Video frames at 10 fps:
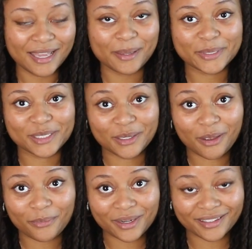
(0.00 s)
I'm gonna show
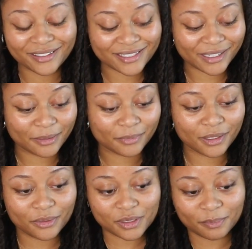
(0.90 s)
y'all what it looks like up
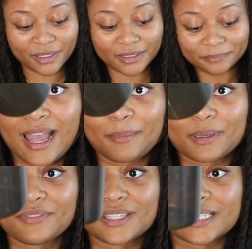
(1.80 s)
close, but I'm
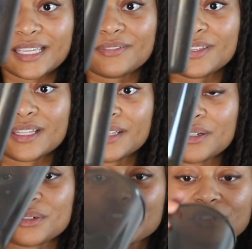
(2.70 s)
convinced even the
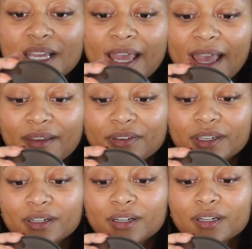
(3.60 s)
little juice I have
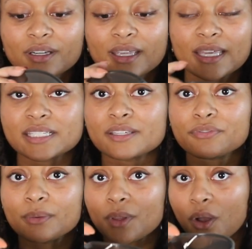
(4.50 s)
here isn't
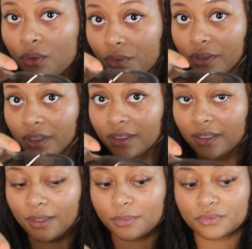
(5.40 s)
from the okra.
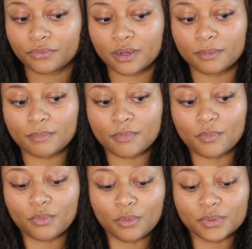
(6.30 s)
It was from
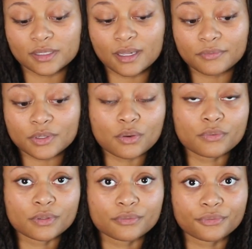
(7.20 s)
what was left
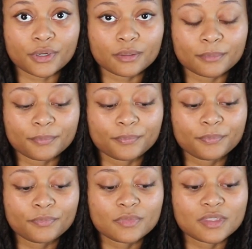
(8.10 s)
over from
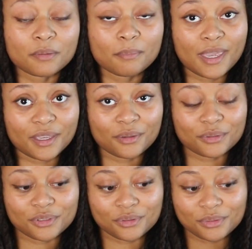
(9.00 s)
the mango
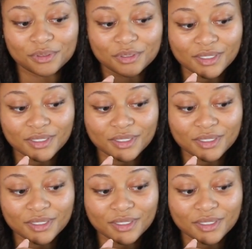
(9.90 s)
juice.